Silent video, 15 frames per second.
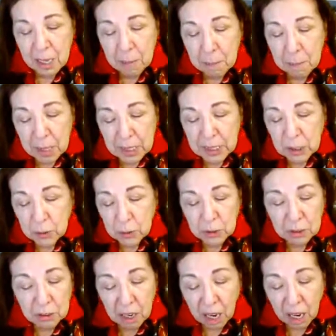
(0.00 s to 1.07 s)
Many who
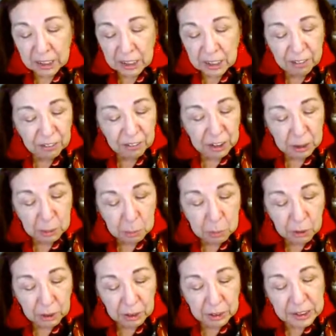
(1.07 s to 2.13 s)
do not live on the
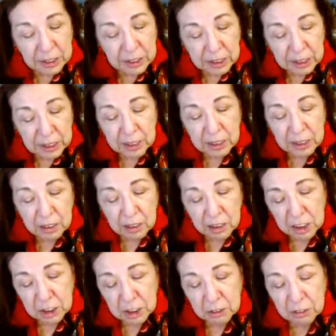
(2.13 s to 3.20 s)
border see it as a
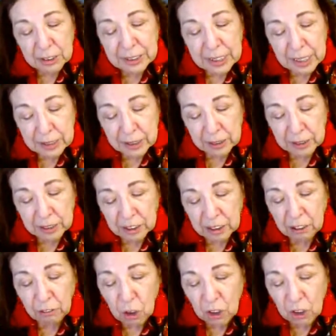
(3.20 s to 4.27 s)
cultural desert,
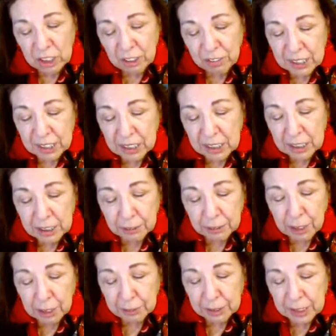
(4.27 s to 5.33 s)
devoid of any
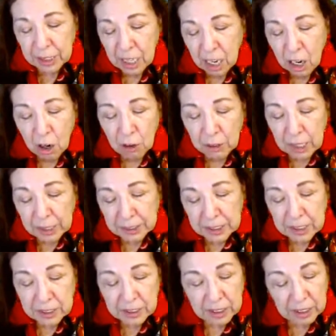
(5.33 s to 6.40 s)
literary or
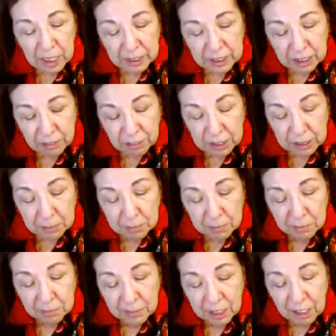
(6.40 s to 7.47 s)
artistic activity.
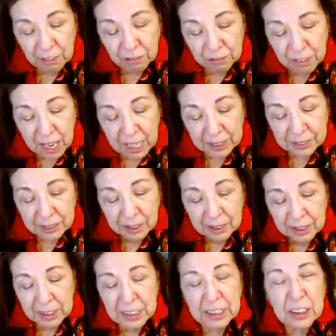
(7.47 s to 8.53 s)
In fact,
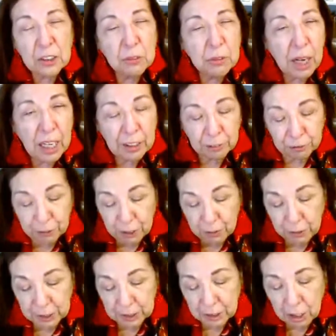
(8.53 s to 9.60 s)
it is rife
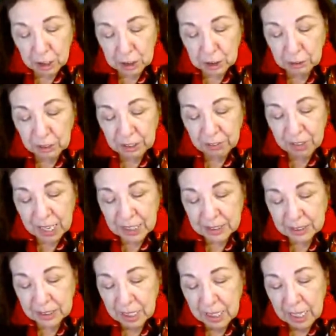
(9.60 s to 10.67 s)
with cultural
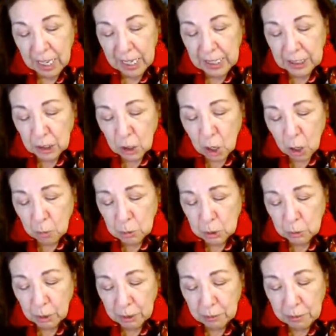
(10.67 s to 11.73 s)
events and home
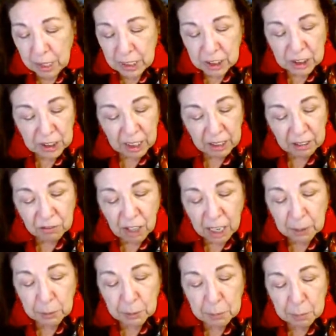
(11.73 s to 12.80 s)
to a rich and
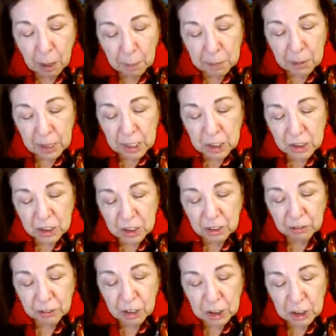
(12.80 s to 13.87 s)
vibrant population
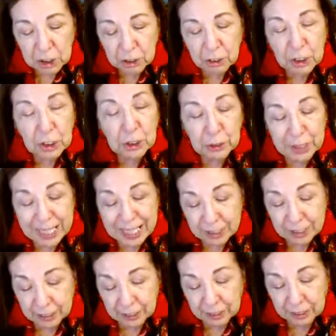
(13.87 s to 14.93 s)
of cultural
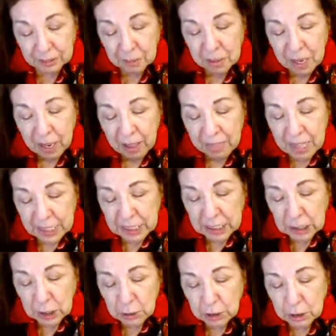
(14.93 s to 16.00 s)
creators that
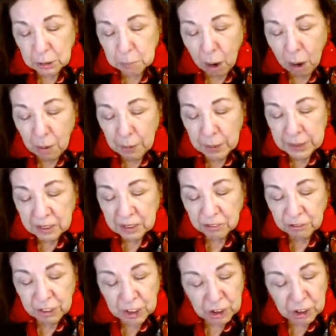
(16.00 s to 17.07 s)
includes poets,
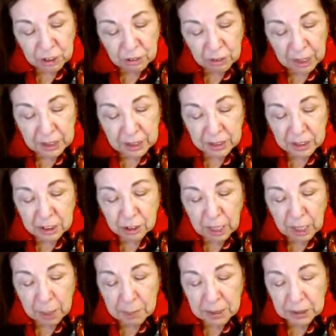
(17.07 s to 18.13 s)
fiction writers,
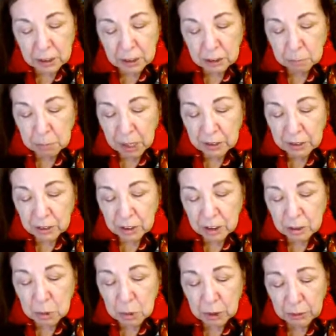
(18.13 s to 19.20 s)
dramatists,
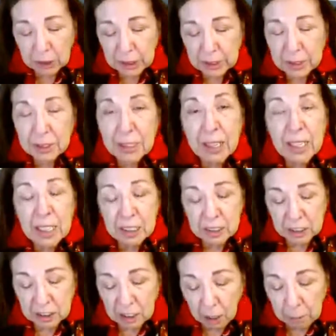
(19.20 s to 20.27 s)
painters, muralists,
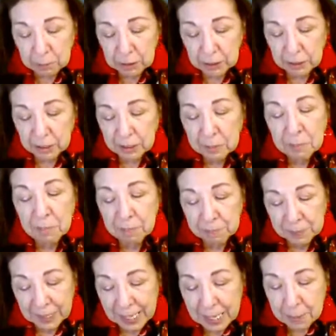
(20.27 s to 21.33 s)
sculptors,
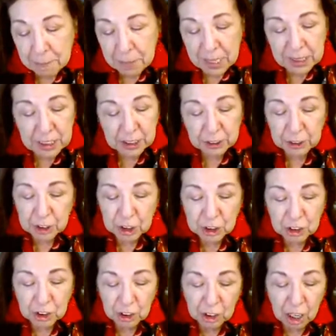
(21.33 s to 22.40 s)
and many
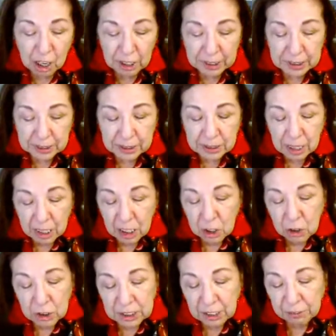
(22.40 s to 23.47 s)
traditional artists
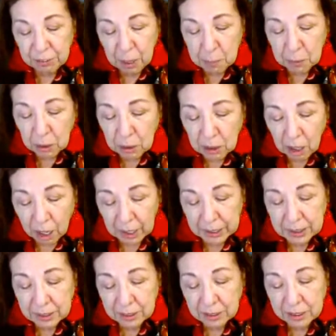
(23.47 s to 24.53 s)
whose ephemeral
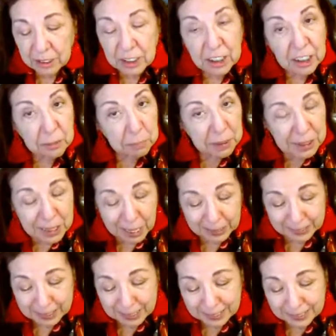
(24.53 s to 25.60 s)
art, such as
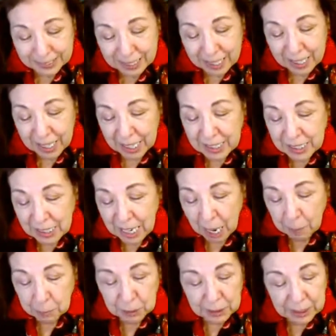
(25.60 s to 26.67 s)
piñatas and
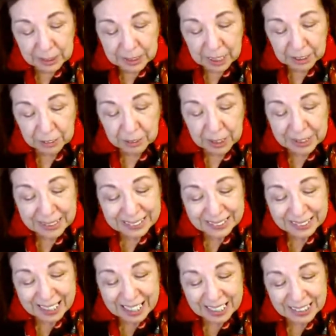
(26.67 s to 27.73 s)
elaborately decorated
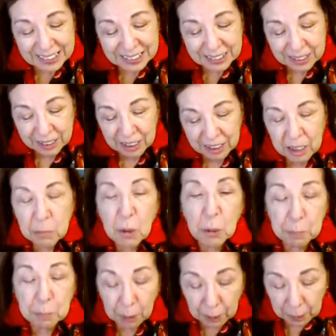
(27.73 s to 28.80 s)
cakes, and more
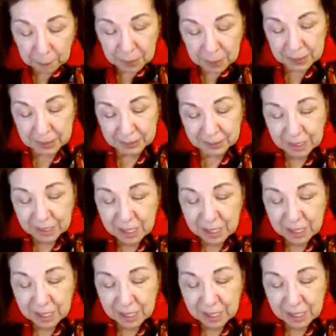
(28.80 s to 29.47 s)
permanent,